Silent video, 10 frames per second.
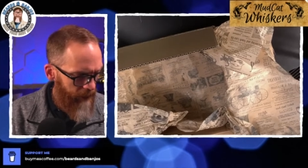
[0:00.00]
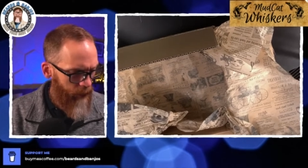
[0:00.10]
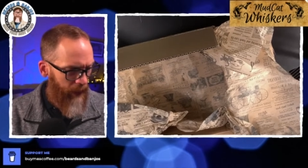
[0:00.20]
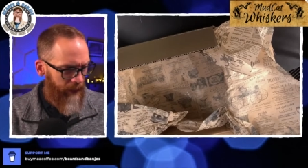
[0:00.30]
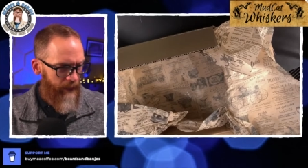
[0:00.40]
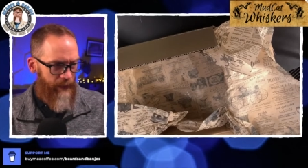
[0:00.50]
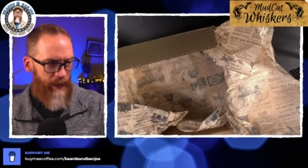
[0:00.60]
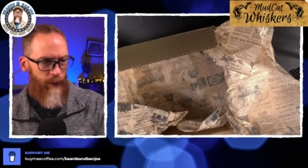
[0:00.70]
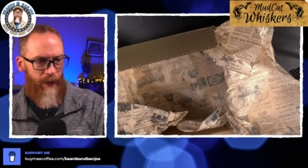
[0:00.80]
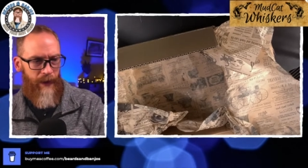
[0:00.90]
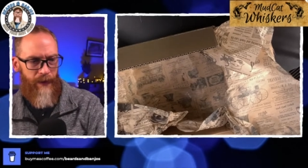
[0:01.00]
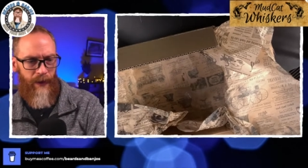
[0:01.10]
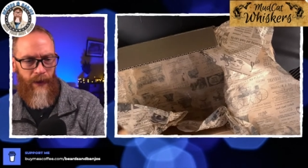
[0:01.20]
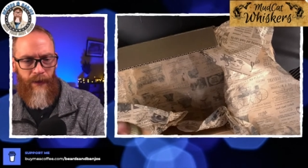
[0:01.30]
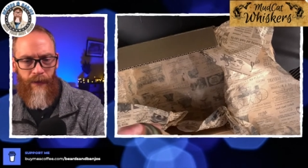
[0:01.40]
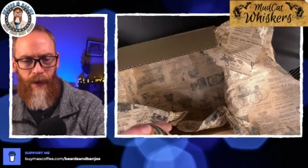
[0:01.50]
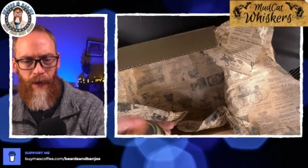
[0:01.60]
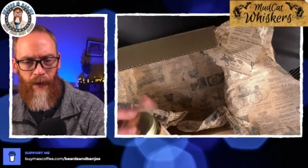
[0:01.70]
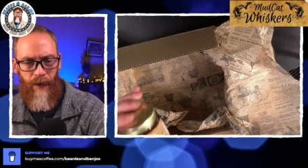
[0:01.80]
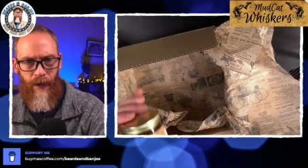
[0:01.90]
let's try it. Let's see what this
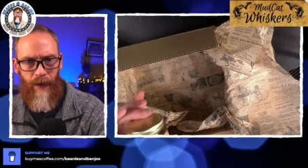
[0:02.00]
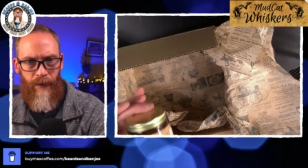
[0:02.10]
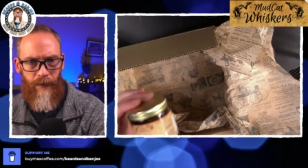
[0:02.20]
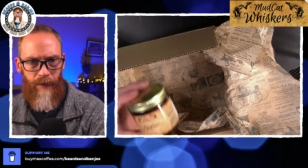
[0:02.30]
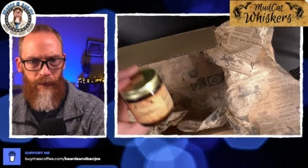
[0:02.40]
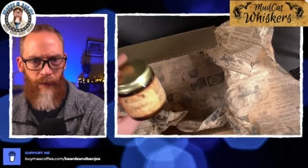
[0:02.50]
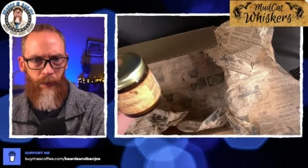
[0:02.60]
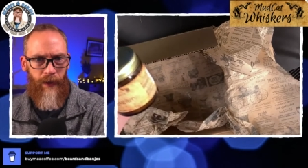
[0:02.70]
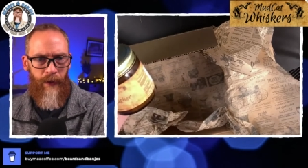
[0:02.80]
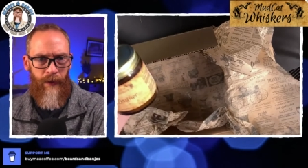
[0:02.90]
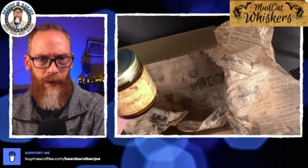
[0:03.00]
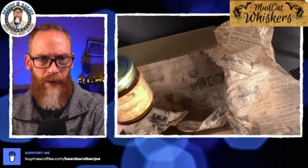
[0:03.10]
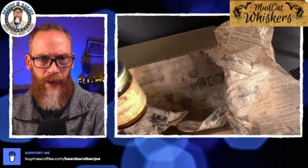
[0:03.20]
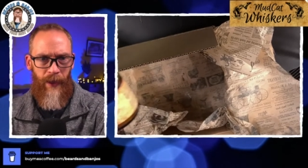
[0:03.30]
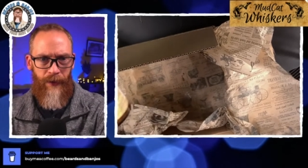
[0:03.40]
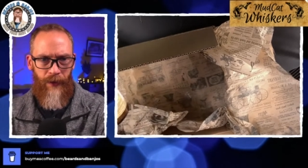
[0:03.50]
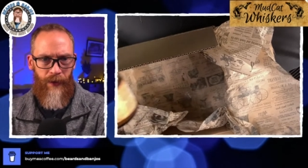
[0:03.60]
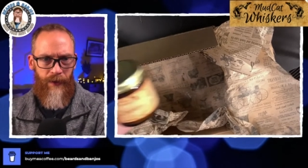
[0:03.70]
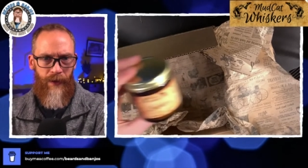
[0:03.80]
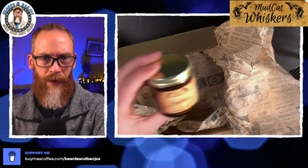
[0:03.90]
butter is like. So
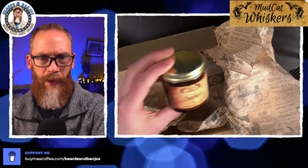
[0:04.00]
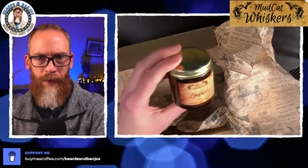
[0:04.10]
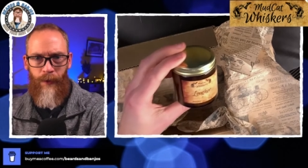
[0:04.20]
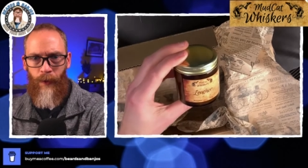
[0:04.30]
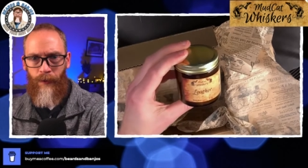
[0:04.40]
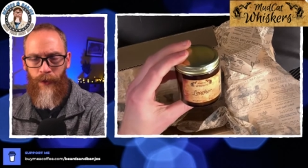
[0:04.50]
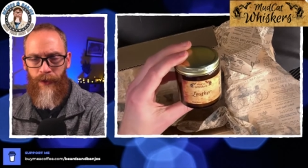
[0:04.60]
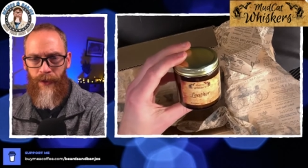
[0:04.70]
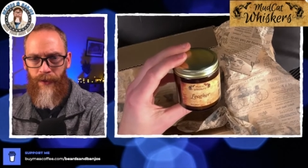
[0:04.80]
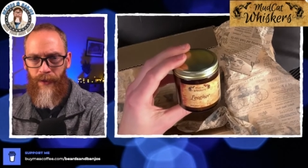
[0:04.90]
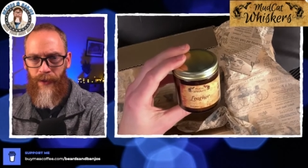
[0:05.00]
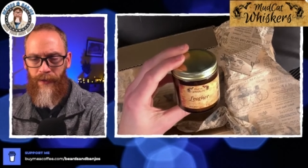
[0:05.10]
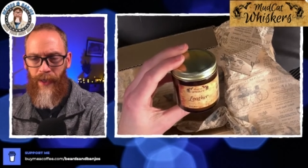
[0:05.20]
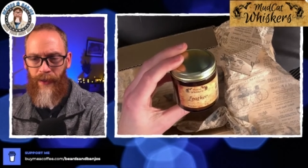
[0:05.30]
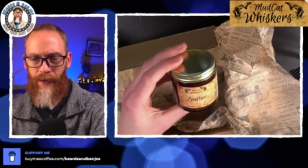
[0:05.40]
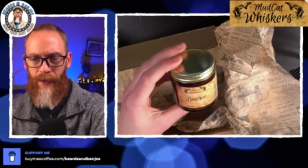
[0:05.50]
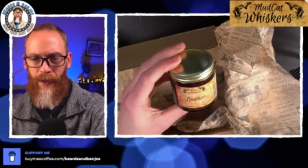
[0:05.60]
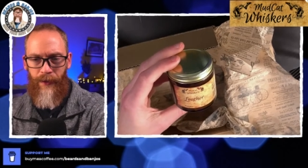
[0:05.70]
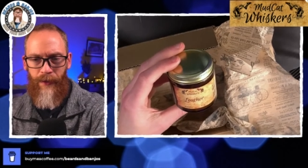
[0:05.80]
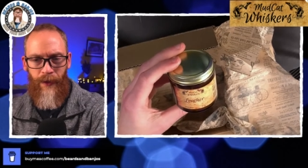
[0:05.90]
here's the leather one, which isn't exactly
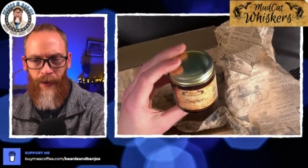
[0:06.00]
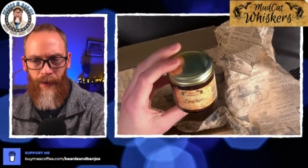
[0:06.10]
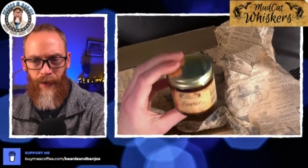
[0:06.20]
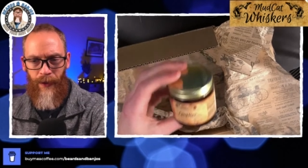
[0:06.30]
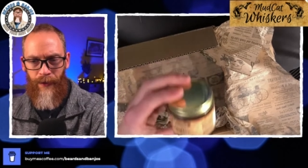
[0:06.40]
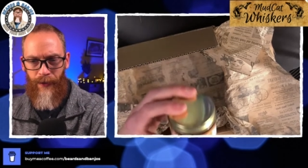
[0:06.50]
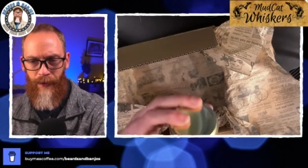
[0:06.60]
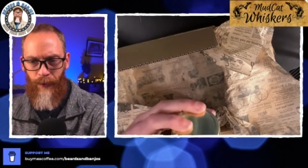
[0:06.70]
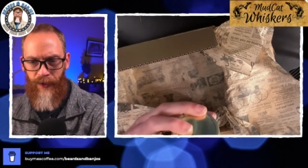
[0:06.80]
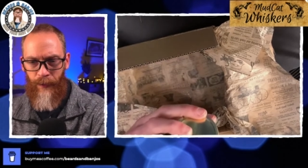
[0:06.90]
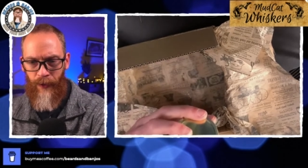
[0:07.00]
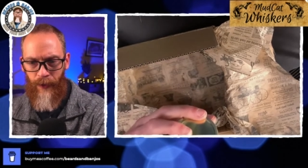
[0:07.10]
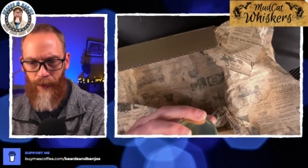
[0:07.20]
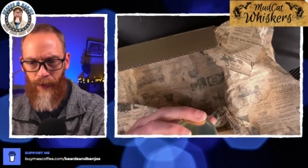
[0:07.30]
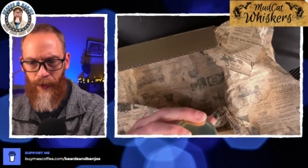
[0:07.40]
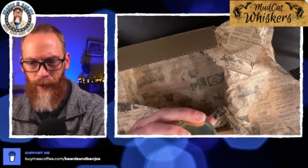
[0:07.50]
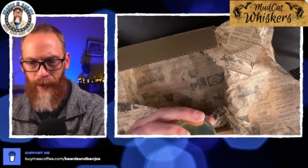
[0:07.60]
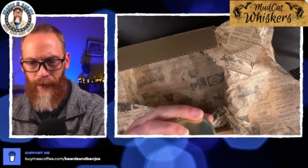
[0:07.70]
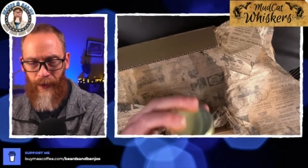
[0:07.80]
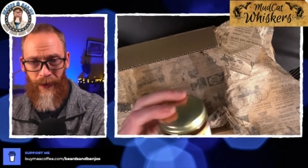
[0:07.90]
leather, as we smelled earlier.
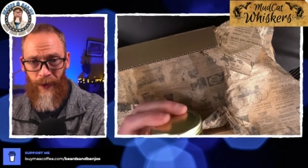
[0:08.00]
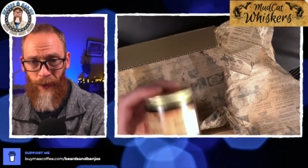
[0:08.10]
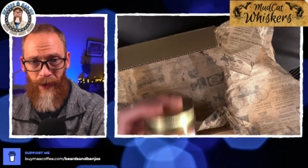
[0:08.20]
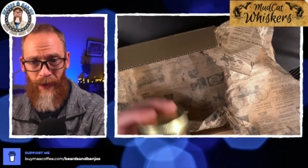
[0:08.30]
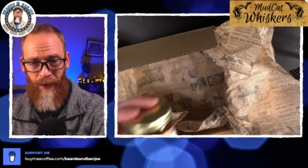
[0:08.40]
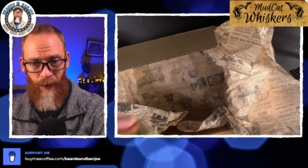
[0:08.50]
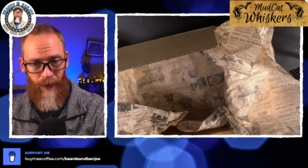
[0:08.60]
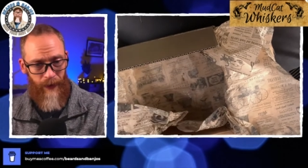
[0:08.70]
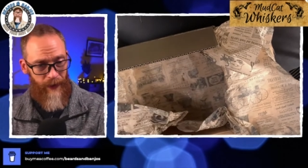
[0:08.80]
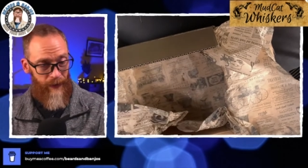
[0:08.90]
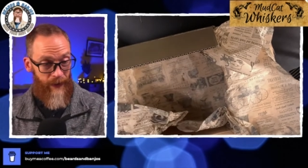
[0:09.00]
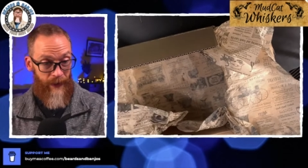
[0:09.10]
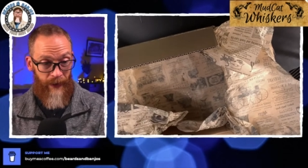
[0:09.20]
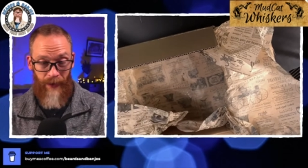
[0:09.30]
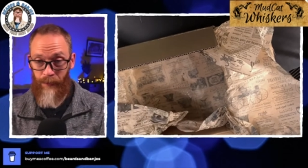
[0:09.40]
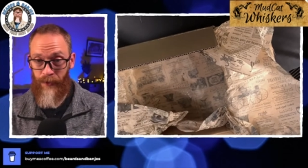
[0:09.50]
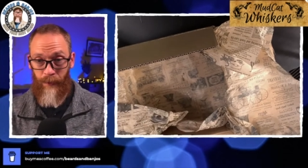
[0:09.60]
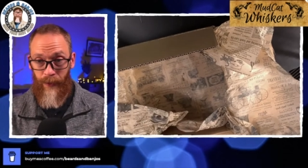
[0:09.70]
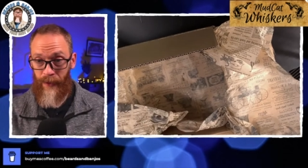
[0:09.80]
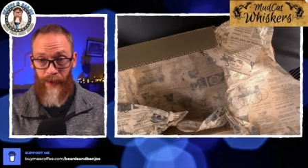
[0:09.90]
And the ingredients on this seem to
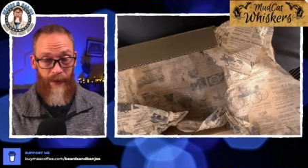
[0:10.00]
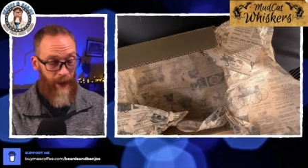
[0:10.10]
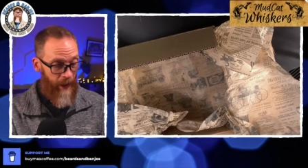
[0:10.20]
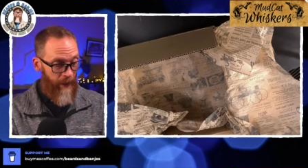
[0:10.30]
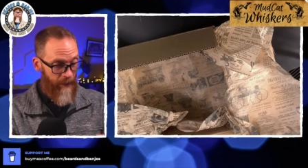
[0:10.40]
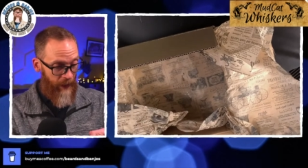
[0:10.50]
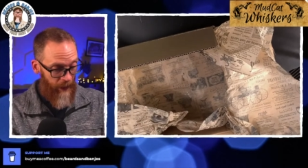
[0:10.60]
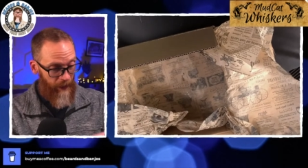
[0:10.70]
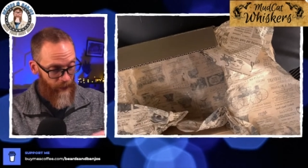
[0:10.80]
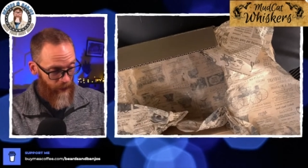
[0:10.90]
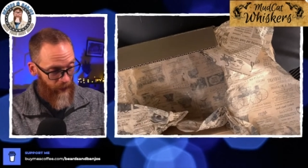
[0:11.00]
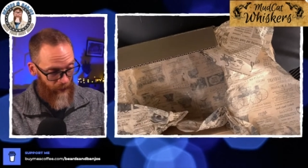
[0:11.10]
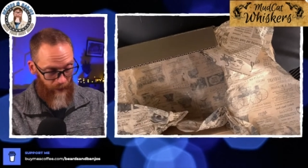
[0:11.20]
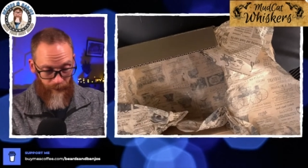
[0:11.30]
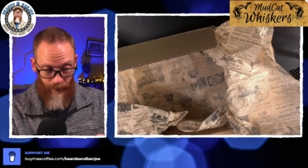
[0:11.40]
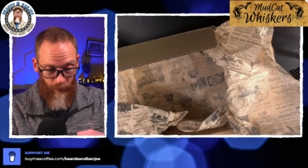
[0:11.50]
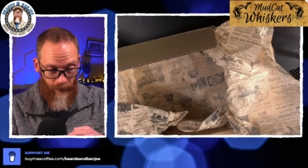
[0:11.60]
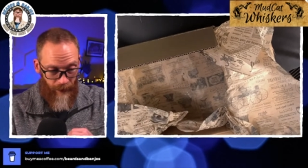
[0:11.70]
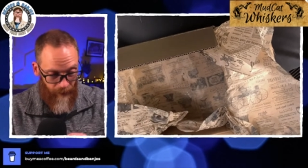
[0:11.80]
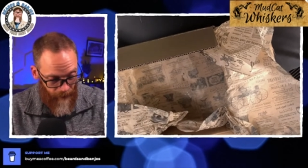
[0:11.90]
be top notch.
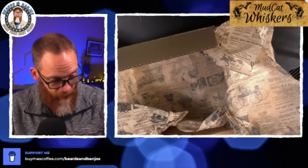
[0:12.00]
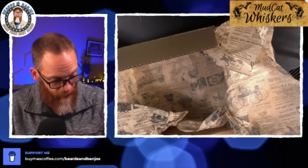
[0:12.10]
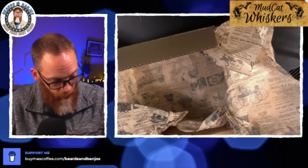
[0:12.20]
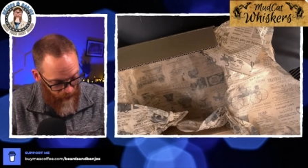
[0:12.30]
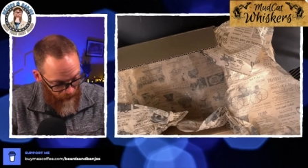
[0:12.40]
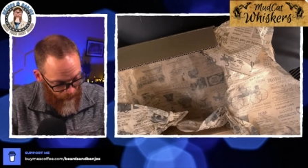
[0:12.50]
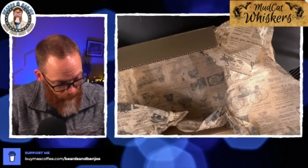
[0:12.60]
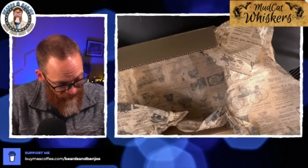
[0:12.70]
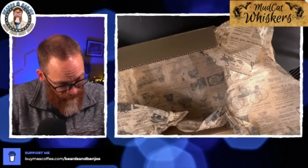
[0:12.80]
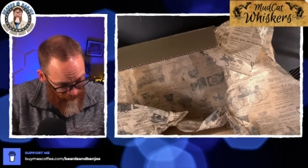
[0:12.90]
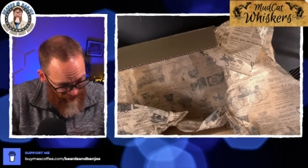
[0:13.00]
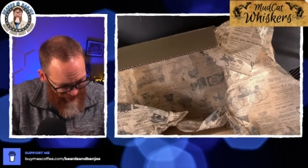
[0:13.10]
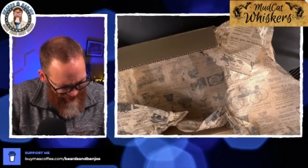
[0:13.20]
Feels heavy. Of course, some of that